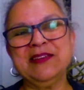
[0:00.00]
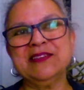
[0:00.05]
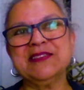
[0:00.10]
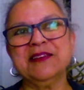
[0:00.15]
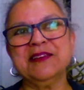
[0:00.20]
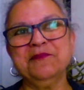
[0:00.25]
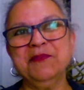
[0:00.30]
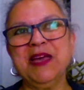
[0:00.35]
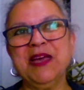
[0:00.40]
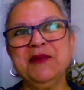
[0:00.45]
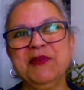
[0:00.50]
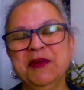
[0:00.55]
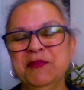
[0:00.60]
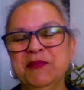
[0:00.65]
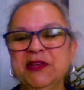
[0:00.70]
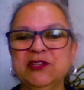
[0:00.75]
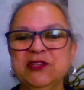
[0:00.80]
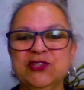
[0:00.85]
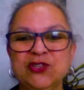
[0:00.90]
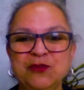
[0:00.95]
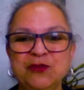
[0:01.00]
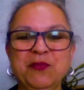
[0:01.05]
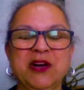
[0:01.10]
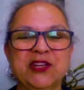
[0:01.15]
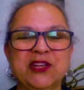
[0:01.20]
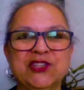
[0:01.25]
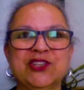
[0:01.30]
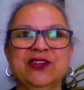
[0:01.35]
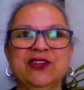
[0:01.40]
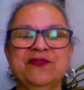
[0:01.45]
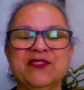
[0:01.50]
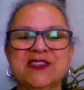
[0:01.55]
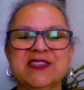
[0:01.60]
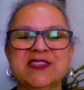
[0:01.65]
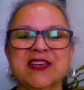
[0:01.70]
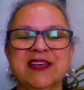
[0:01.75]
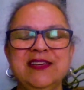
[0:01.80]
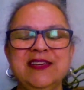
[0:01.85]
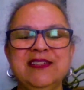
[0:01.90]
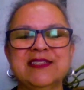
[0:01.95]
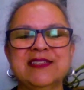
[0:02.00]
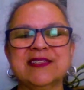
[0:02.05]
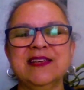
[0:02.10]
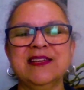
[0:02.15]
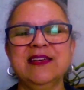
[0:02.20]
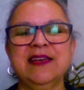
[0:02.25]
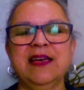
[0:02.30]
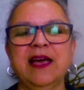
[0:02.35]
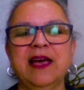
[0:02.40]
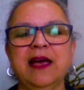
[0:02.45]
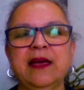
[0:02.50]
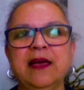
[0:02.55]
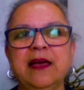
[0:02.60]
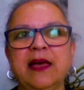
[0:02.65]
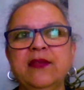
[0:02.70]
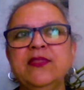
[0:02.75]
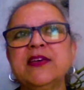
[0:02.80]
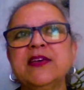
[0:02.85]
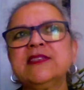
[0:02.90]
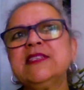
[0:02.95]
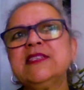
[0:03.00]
maybe a bit too much oversight. And there's